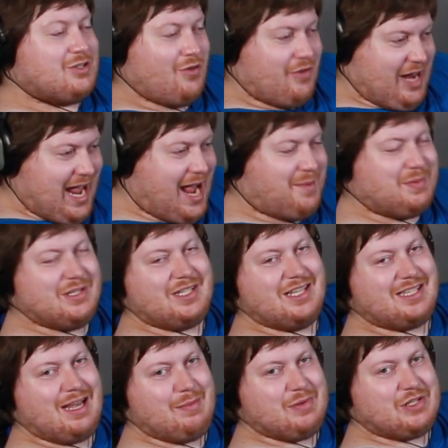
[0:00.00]
So if it happens
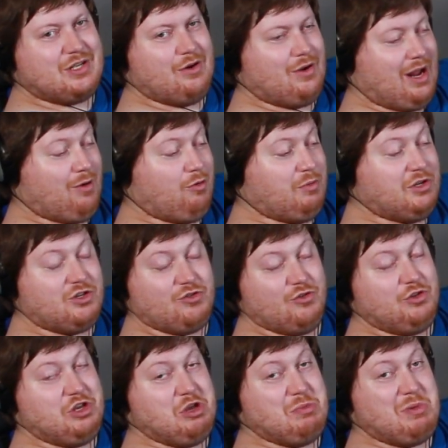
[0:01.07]
this episode, I will be
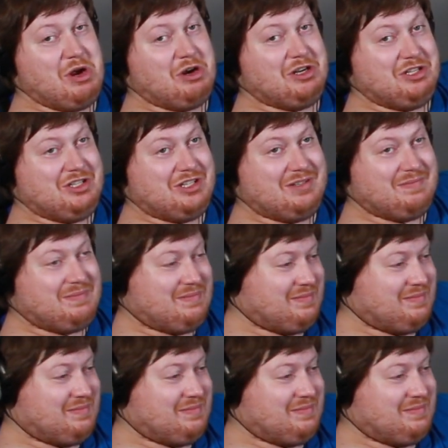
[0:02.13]
truly embarrassed.